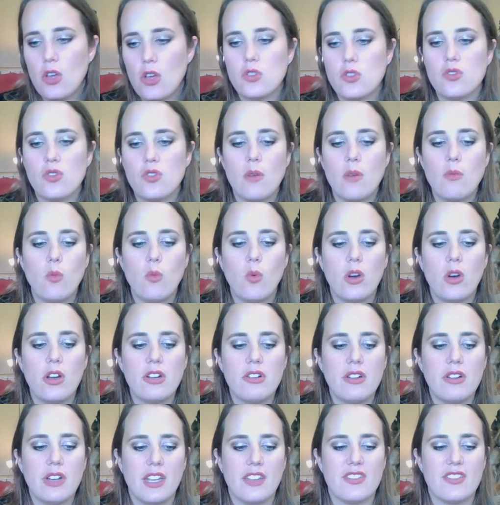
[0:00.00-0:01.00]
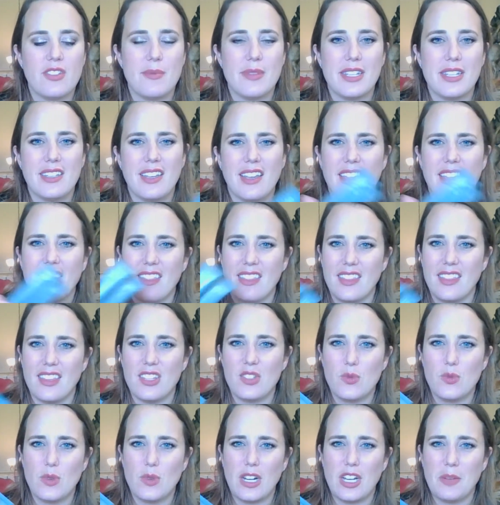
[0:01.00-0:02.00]
So I'm wondering if something like
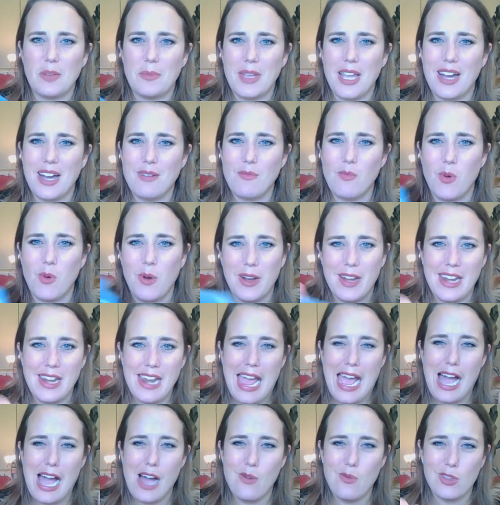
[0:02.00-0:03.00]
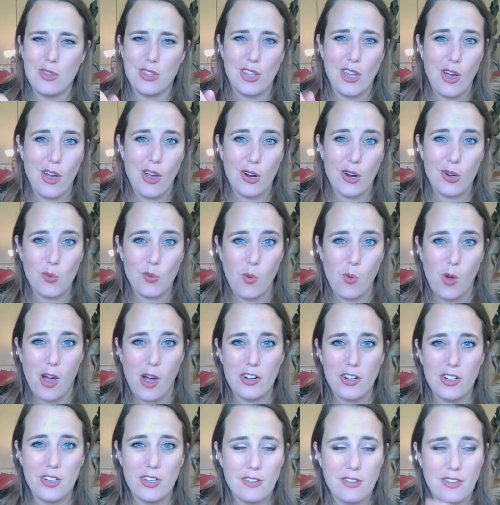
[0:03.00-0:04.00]
this would help me out more now with the hard
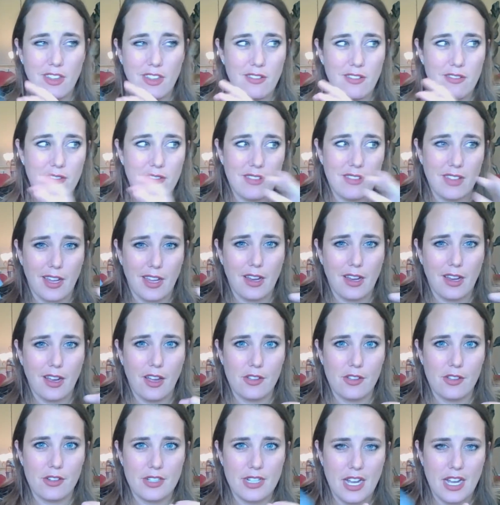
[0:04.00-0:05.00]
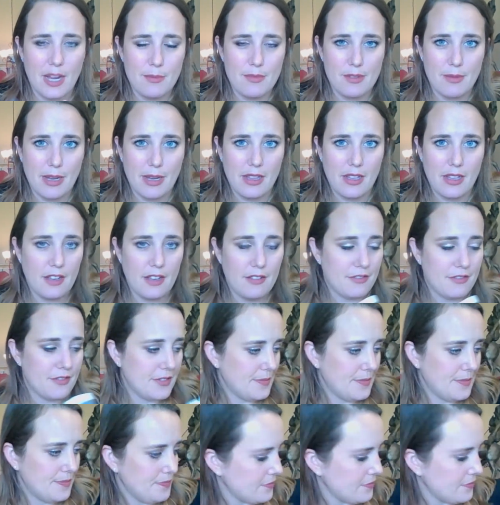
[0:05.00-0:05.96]
water than like other times in my life.